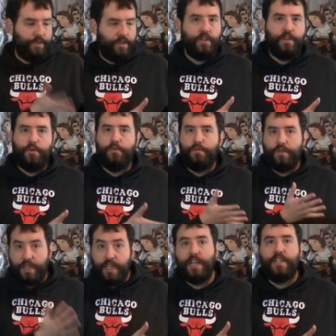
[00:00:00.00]
you
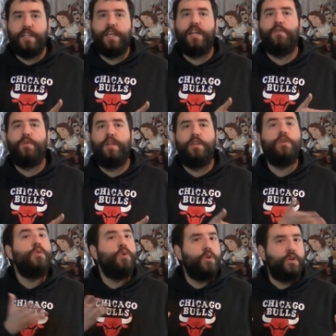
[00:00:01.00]
needed to get a Wii
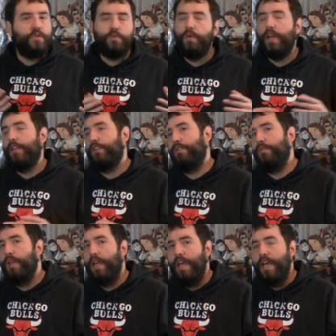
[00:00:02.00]
U or a Switch.
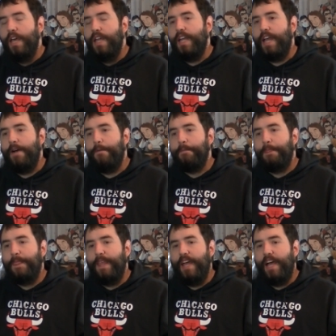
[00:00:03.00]
Now,
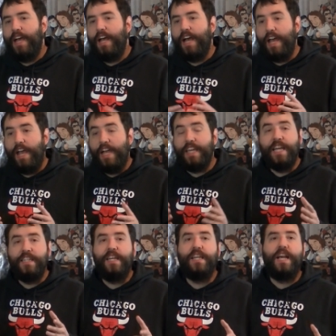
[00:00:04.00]
I
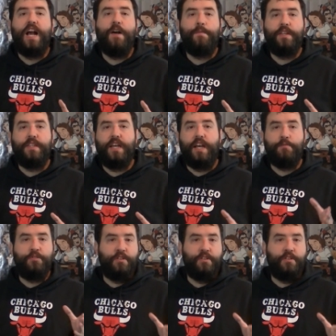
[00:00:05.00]
can't tell you how many times